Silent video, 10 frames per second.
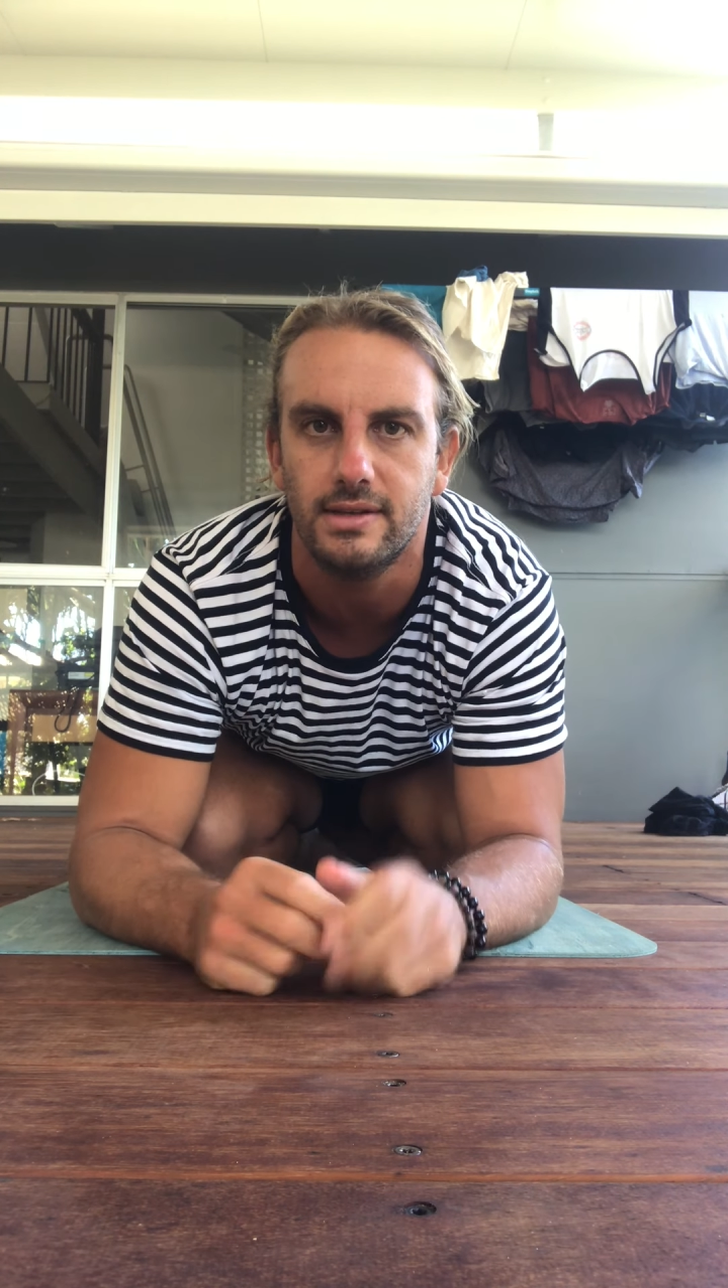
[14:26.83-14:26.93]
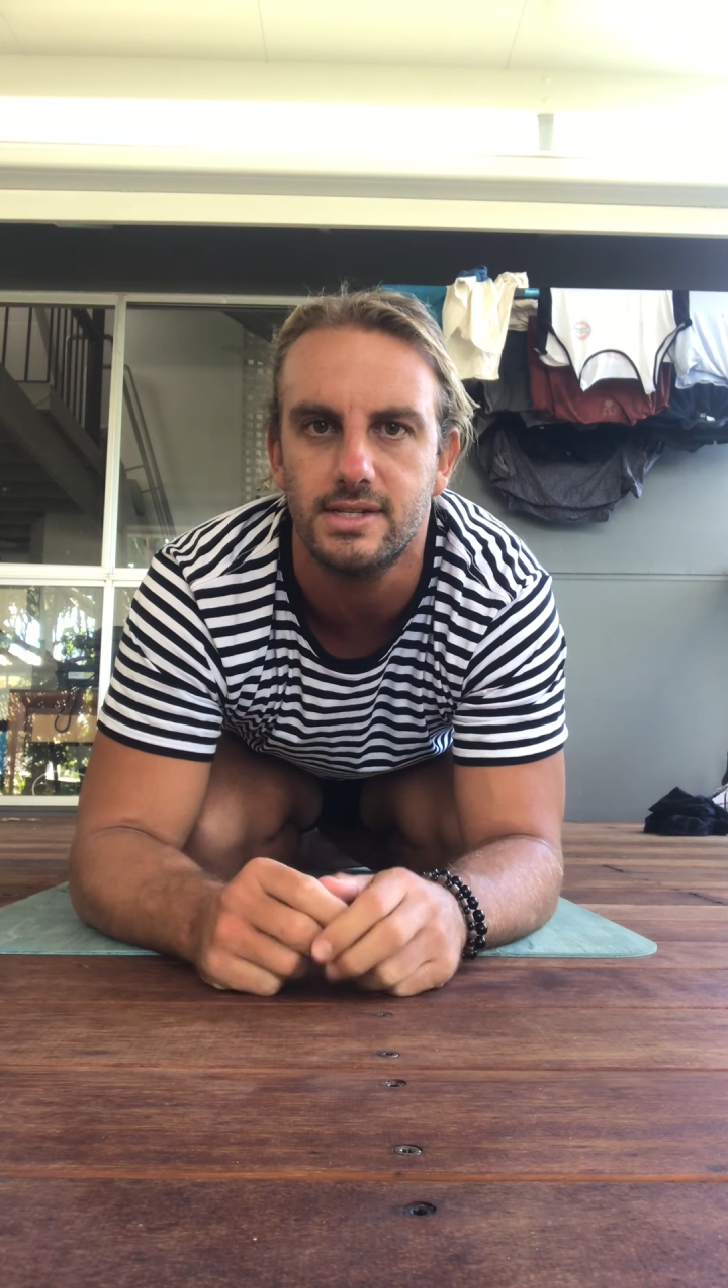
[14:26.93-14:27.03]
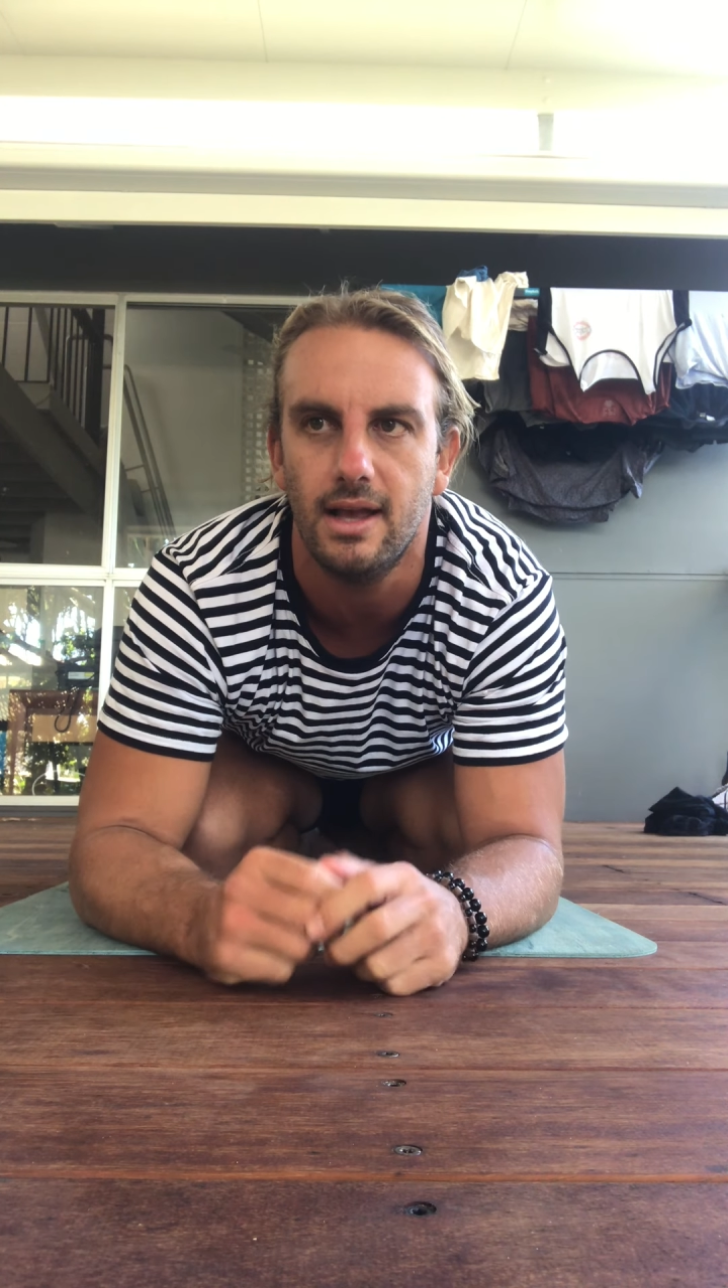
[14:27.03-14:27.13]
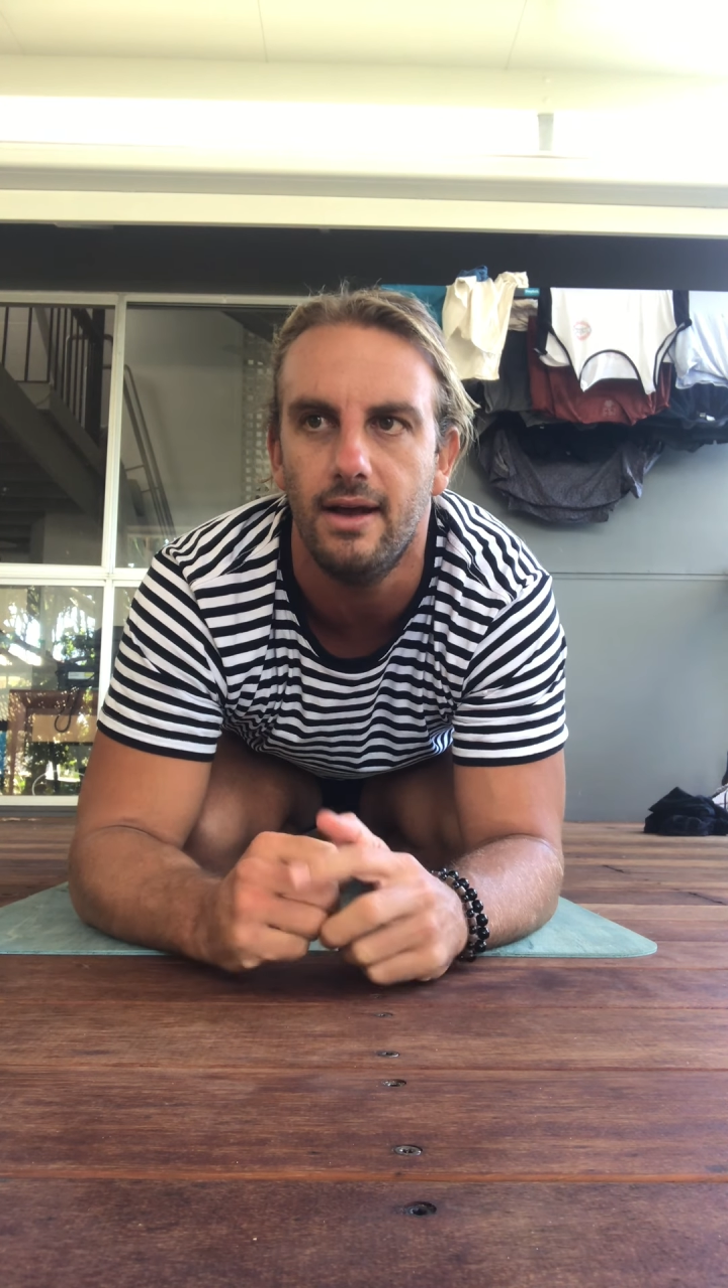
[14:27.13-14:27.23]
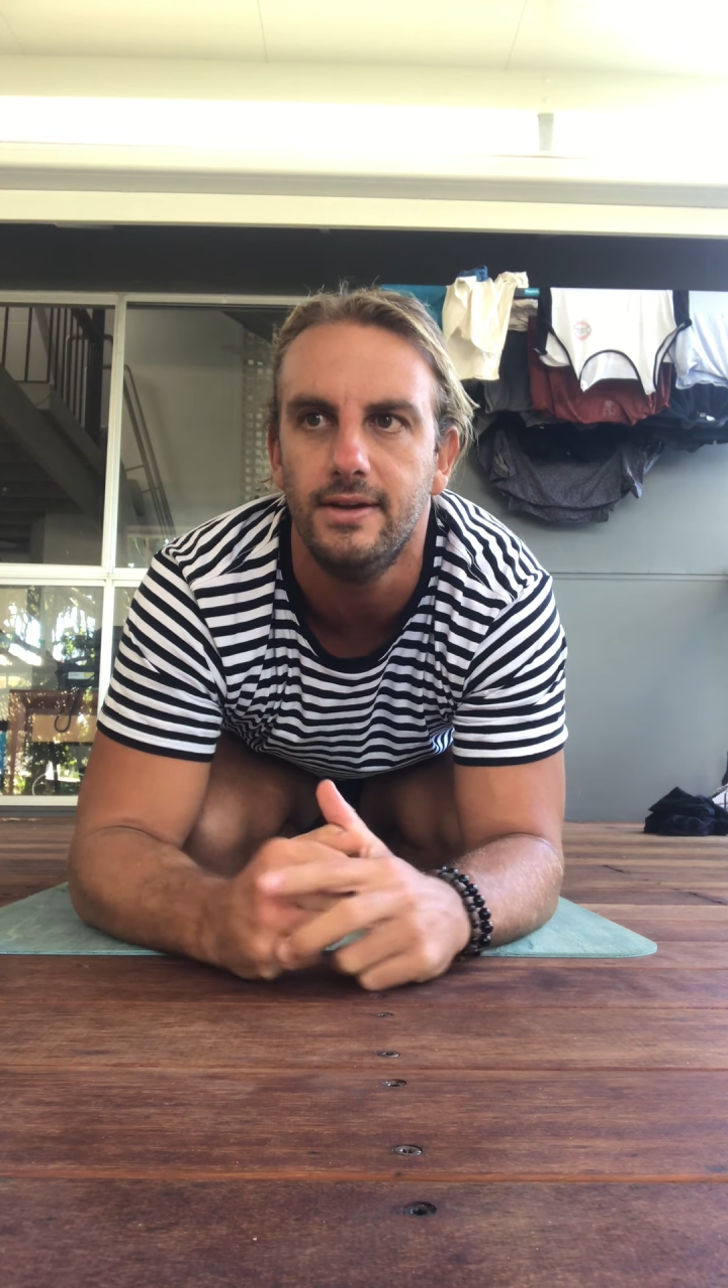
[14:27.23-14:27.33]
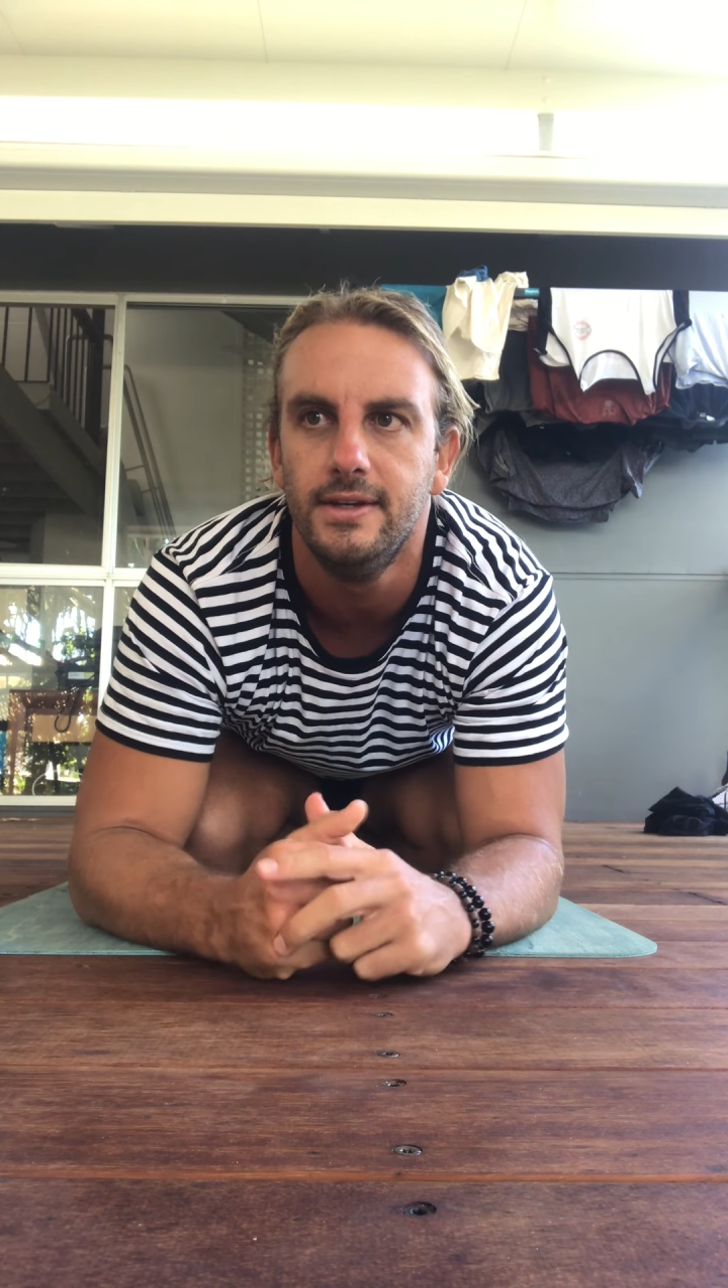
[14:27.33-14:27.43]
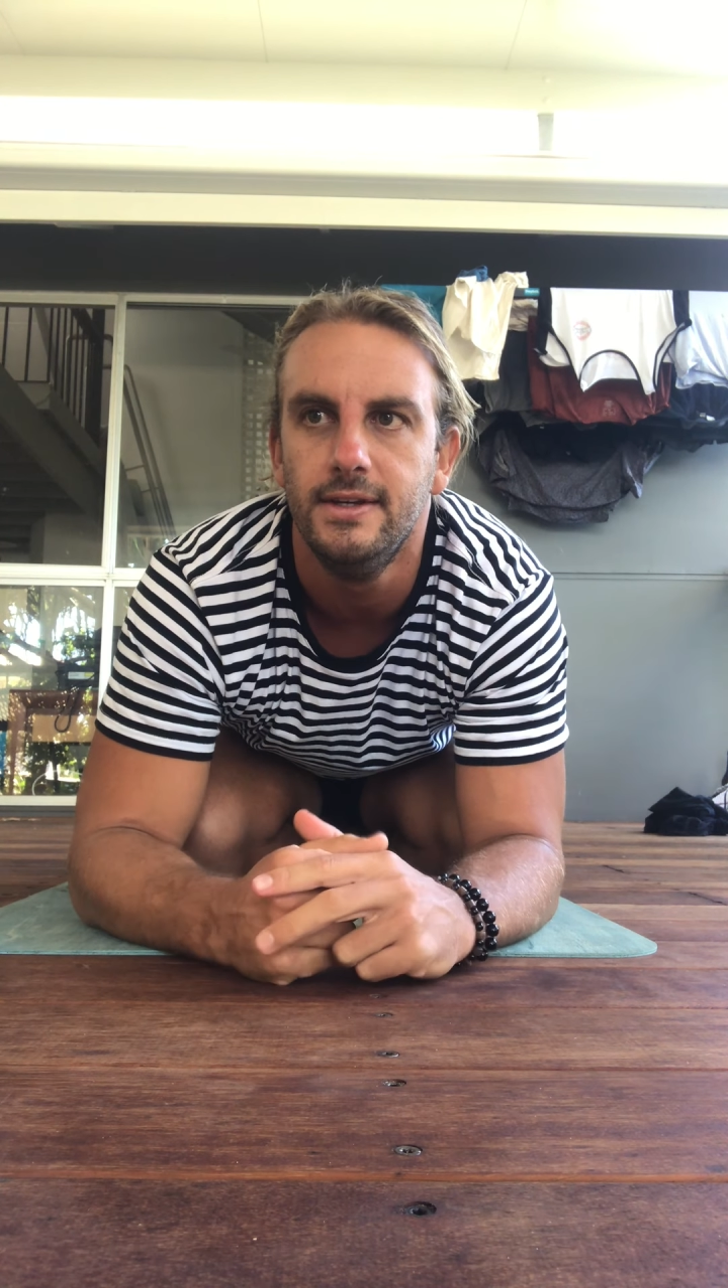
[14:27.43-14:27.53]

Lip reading: So